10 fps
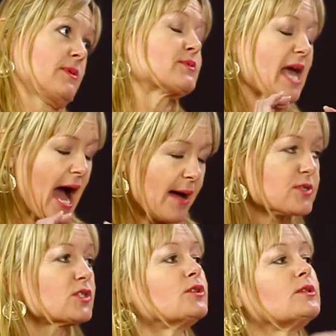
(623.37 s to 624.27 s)
It was
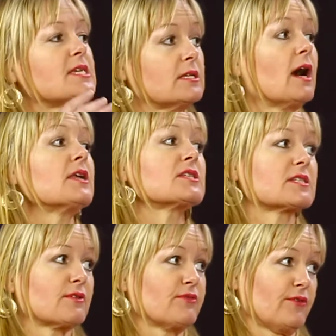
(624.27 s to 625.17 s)
absolutely not
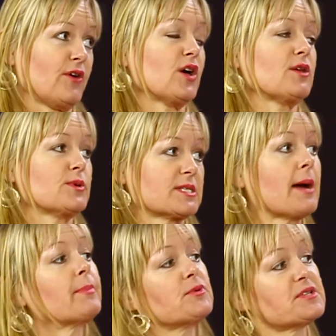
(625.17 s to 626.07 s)
just the volume was
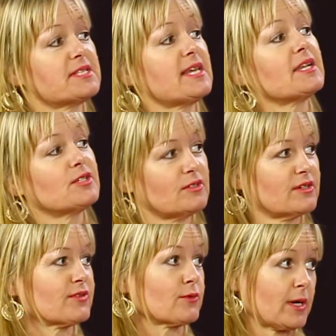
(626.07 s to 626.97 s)
up, it was set to a
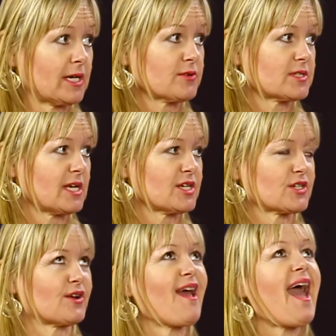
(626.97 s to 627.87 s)
different radio
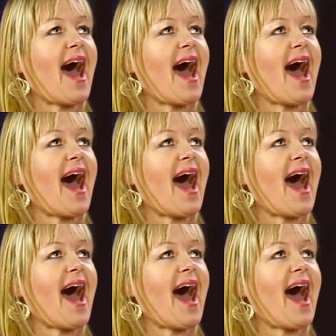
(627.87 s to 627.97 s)
station.